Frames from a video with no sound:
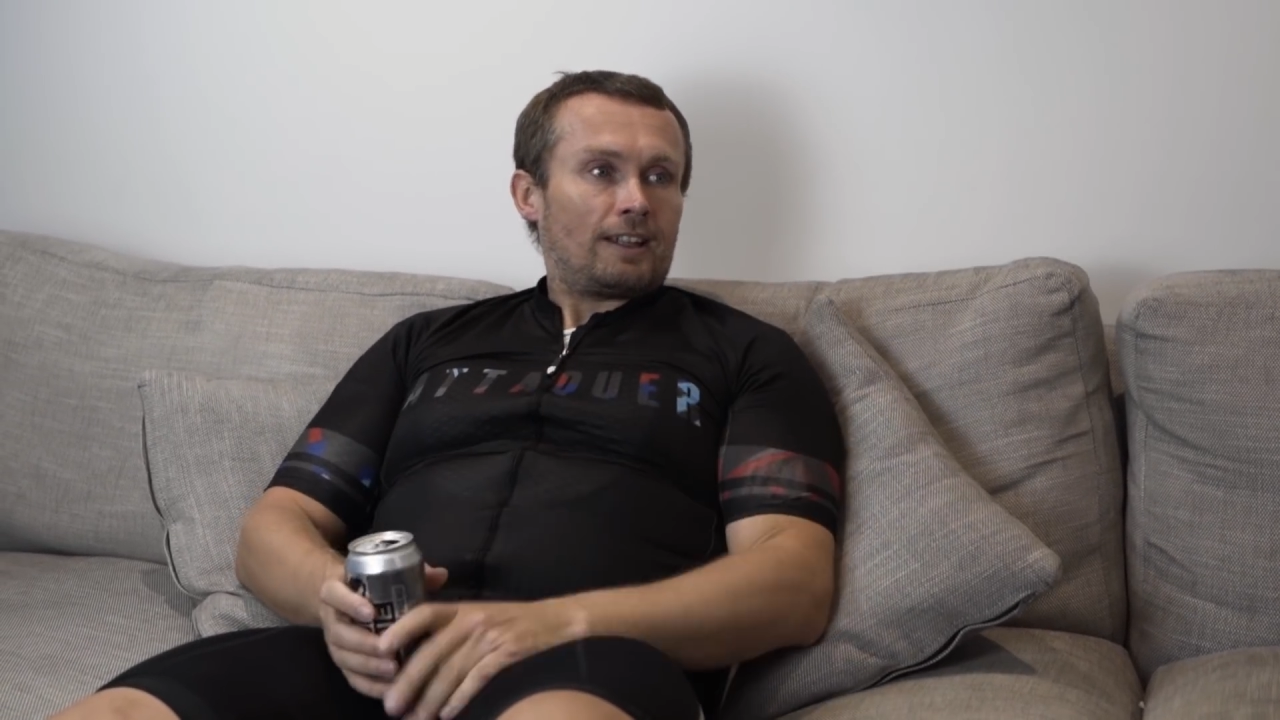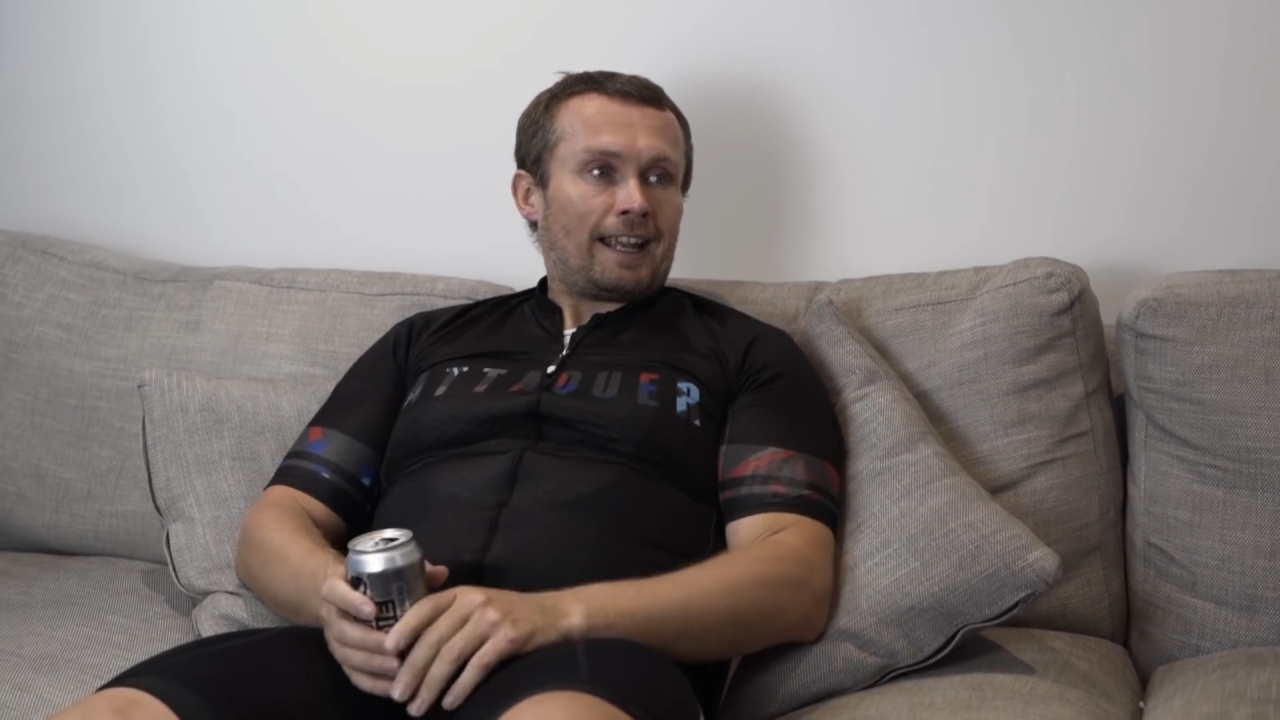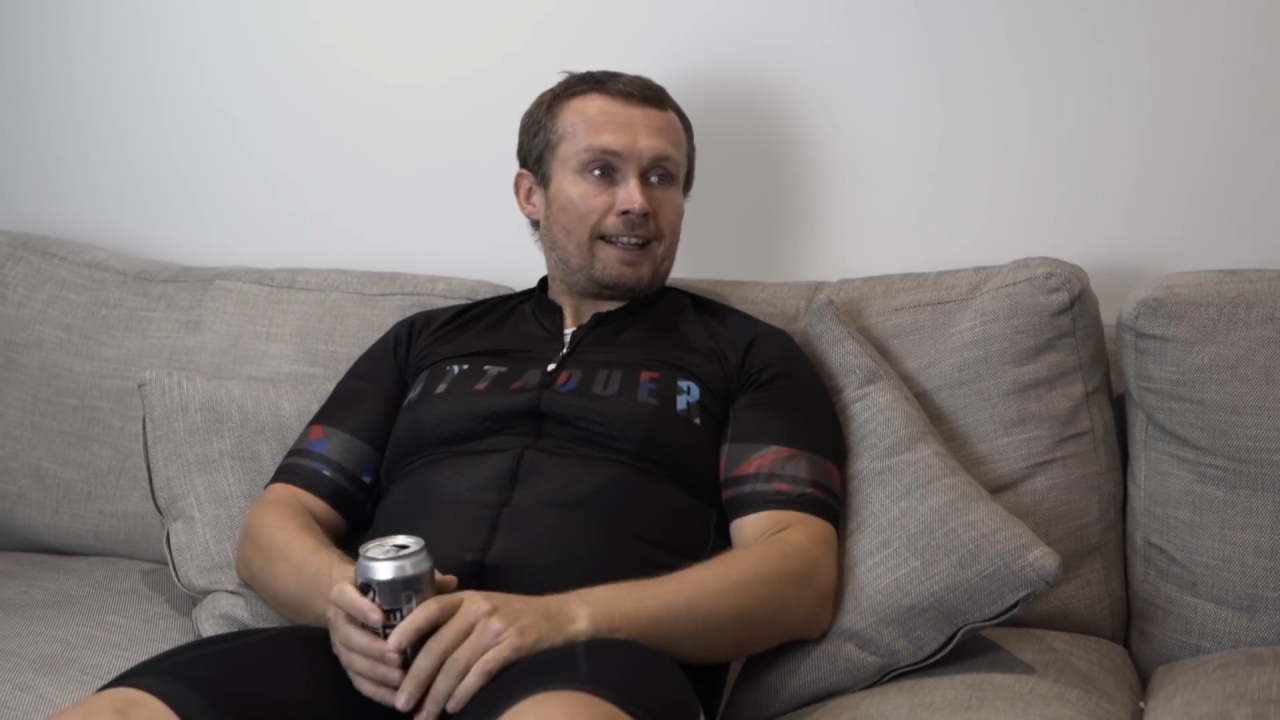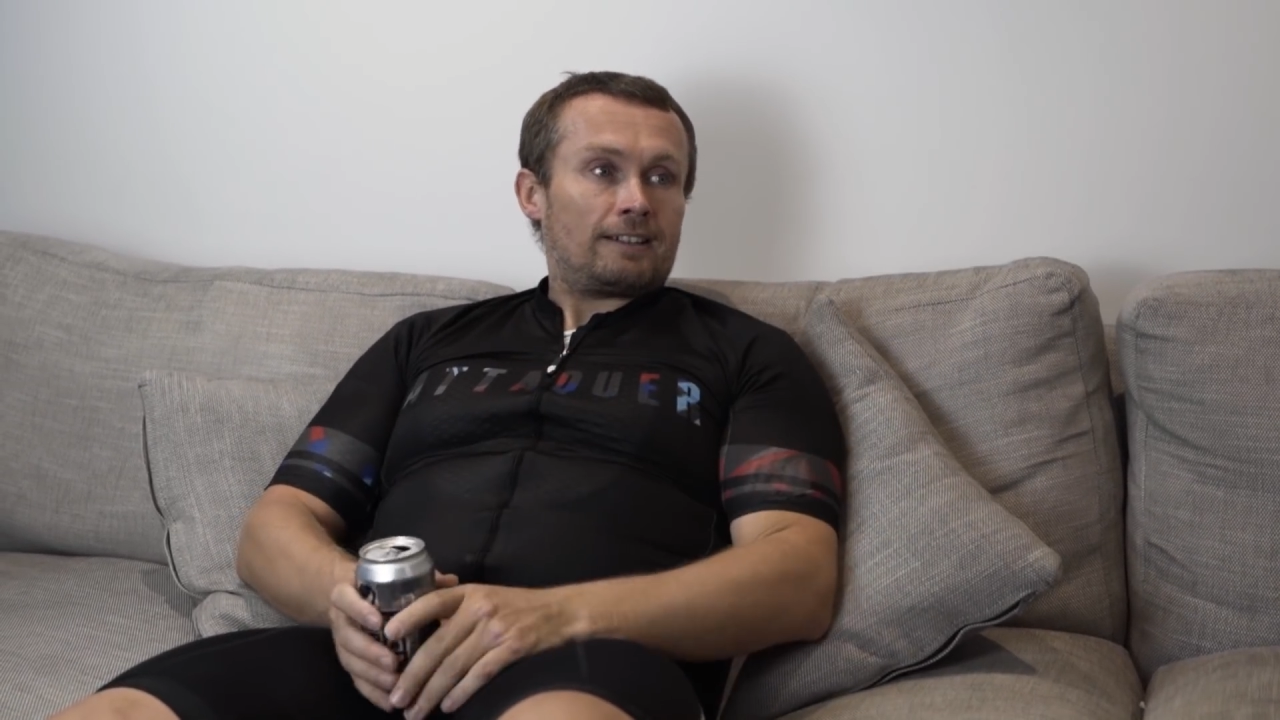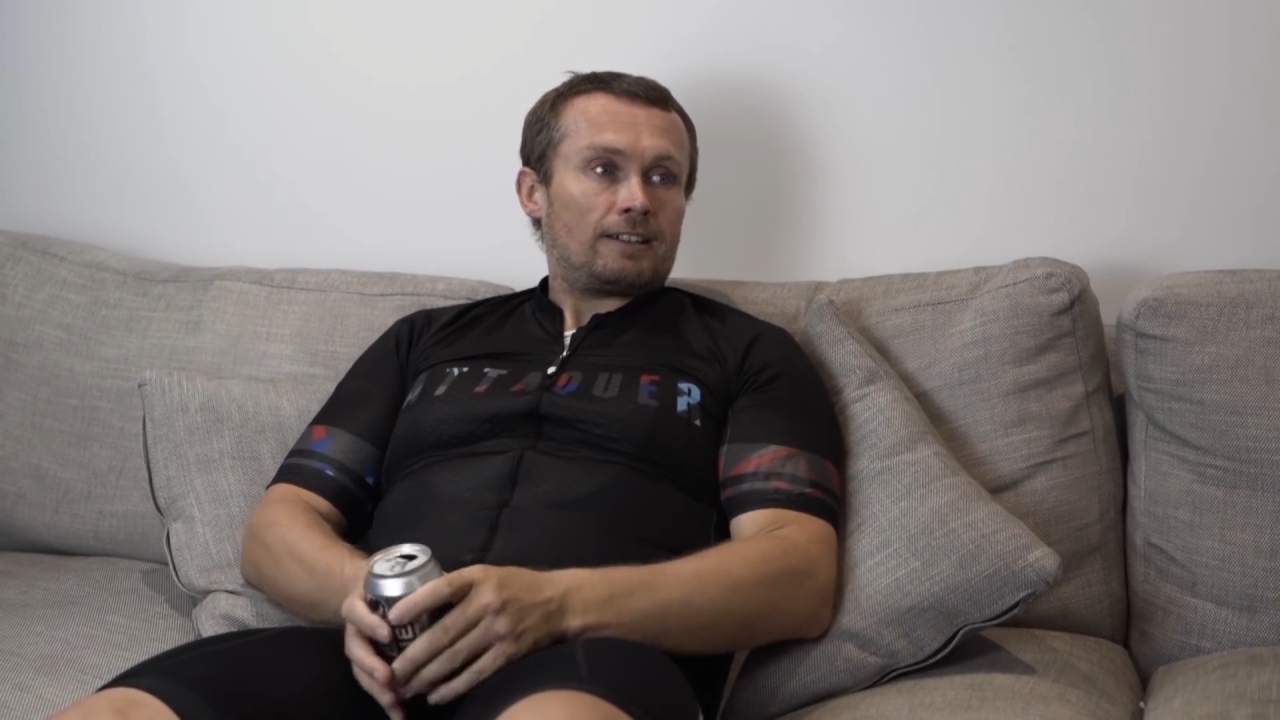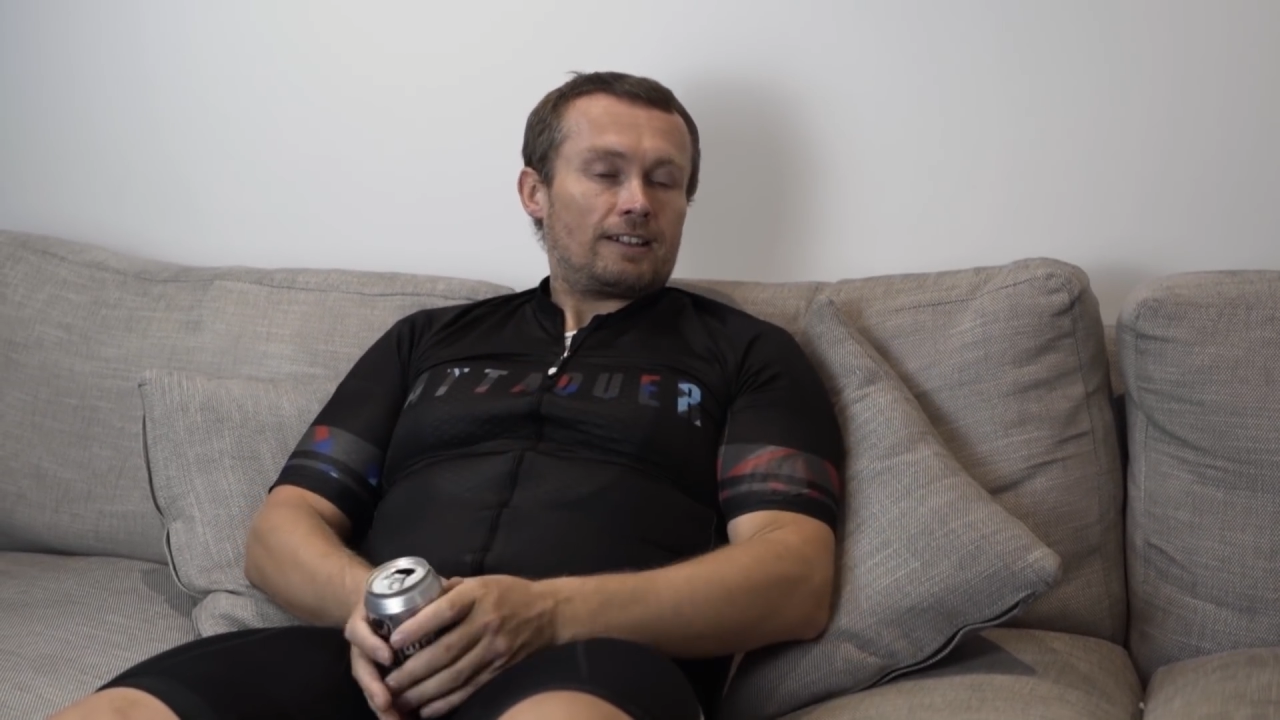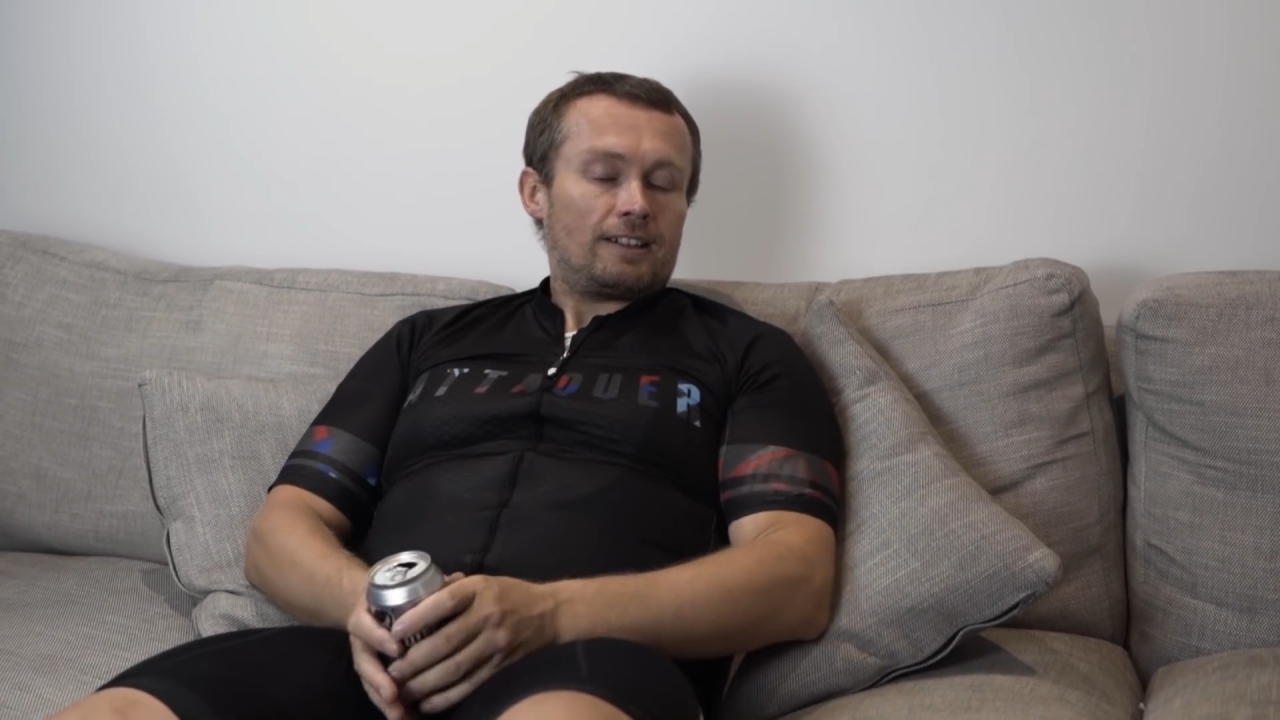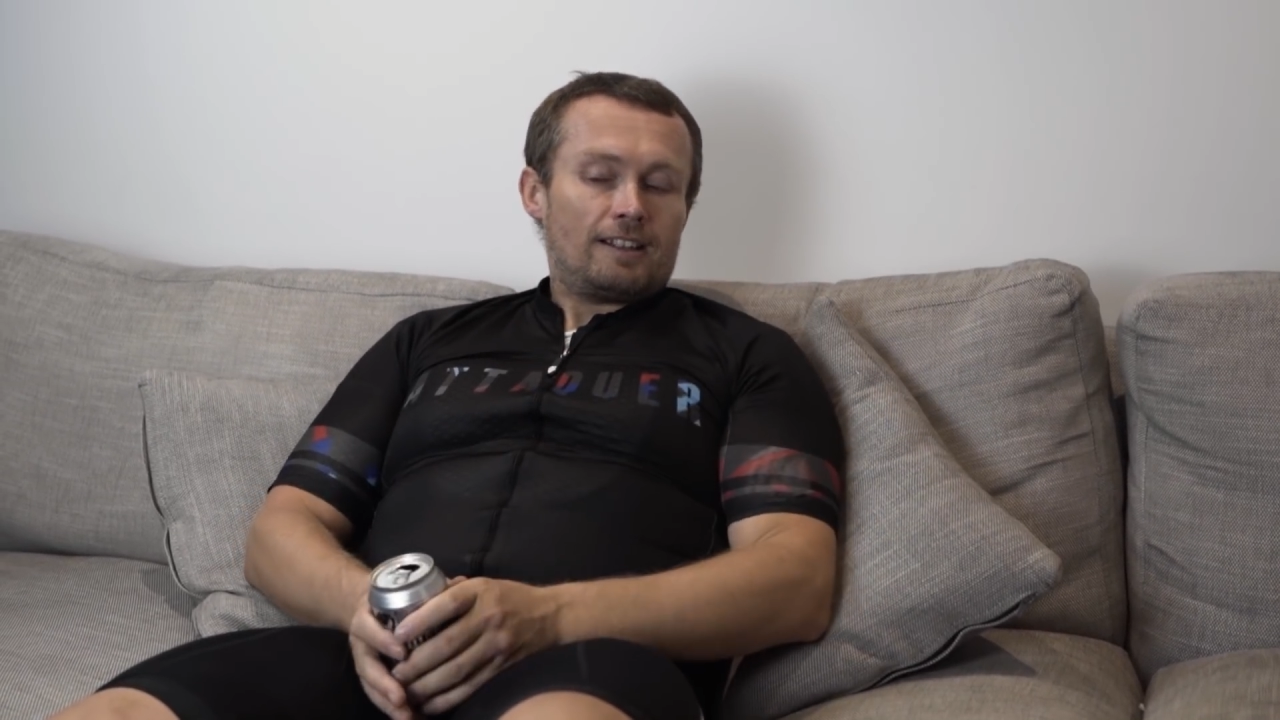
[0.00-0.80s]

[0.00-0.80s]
hand.